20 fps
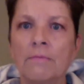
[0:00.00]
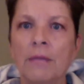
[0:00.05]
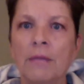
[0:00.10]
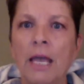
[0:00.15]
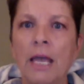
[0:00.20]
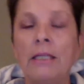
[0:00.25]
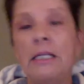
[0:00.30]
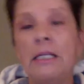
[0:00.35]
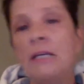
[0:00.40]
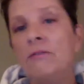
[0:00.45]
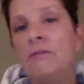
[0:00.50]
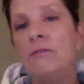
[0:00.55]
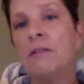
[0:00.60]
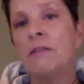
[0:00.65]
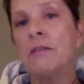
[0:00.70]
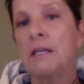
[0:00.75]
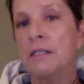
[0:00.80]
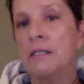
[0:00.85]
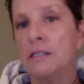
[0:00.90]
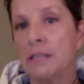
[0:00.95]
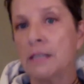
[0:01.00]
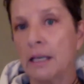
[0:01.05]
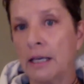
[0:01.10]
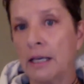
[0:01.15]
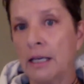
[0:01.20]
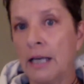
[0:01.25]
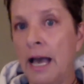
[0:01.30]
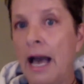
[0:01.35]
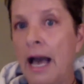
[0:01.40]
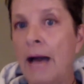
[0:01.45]
And even things that
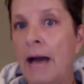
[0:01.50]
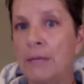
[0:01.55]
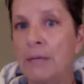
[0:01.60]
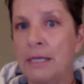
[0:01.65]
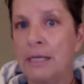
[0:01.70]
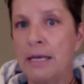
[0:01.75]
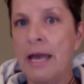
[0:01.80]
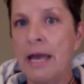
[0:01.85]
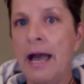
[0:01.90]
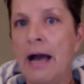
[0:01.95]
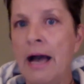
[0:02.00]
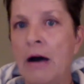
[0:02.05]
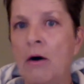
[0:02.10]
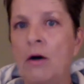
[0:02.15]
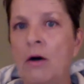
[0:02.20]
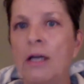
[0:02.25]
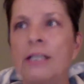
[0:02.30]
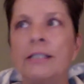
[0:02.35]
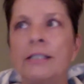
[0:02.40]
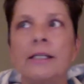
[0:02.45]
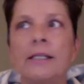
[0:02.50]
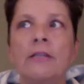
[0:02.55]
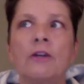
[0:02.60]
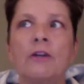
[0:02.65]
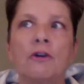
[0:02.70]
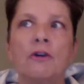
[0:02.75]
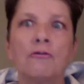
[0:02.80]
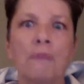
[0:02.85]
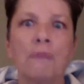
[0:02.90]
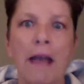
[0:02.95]
can happen now,
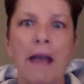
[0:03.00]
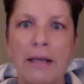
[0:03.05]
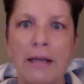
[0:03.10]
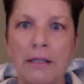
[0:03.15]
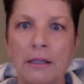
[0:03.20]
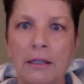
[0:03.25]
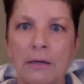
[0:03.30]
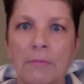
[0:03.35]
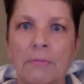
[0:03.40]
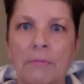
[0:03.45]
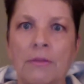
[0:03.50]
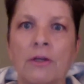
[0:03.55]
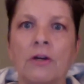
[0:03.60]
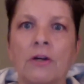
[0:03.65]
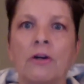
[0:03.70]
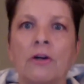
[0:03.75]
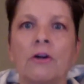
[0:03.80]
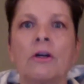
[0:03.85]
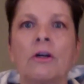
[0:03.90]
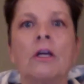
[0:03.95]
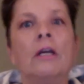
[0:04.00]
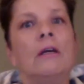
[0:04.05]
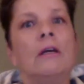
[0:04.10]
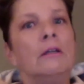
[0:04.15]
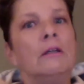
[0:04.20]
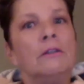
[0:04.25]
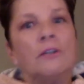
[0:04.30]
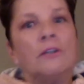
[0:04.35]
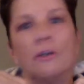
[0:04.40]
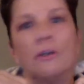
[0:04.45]
they're random.
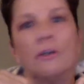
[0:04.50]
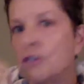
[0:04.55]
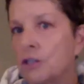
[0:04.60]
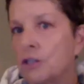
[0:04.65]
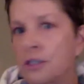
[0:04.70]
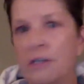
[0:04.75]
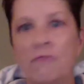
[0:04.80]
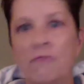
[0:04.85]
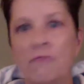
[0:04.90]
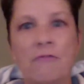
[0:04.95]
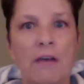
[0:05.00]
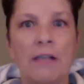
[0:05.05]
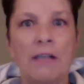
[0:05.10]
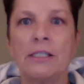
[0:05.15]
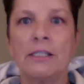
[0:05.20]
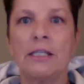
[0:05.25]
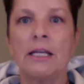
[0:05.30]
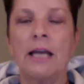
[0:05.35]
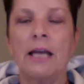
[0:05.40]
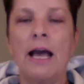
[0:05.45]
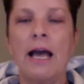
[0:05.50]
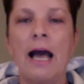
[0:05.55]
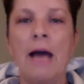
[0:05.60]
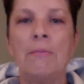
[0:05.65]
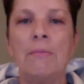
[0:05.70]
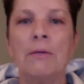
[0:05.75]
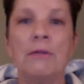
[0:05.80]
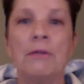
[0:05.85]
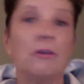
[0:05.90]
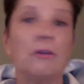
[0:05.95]
They're just events that
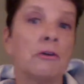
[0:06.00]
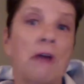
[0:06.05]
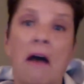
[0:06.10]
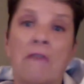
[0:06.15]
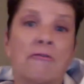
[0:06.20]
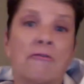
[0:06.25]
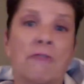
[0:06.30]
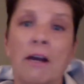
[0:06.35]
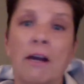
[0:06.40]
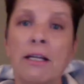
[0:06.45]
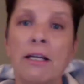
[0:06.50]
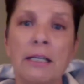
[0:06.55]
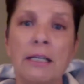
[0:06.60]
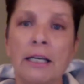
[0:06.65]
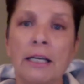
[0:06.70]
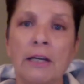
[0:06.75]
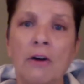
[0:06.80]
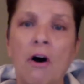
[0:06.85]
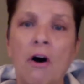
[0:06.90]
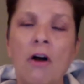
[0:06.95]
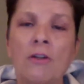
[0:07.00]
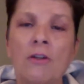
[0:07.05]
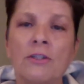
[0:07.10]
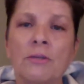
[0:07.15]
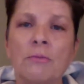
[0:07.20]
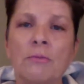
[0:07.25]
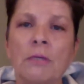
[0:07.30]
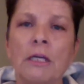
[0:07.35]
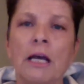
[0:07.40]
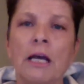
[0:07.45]
happen. They're not frightening at all
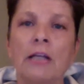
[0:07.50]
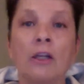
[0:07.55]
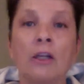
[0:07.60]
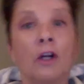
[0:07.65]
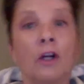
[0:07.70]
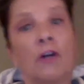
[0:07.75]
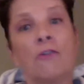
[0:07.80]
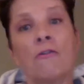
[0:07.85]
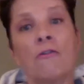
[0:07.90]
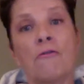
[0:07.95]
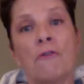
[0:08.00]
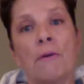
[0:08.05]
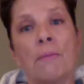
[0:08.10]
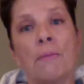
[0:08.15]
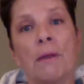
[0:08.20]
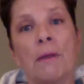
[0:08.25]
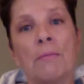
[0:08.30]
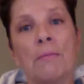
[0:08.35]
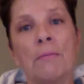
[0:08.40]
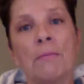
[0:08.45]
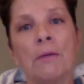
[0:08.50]
to me. I learn from them.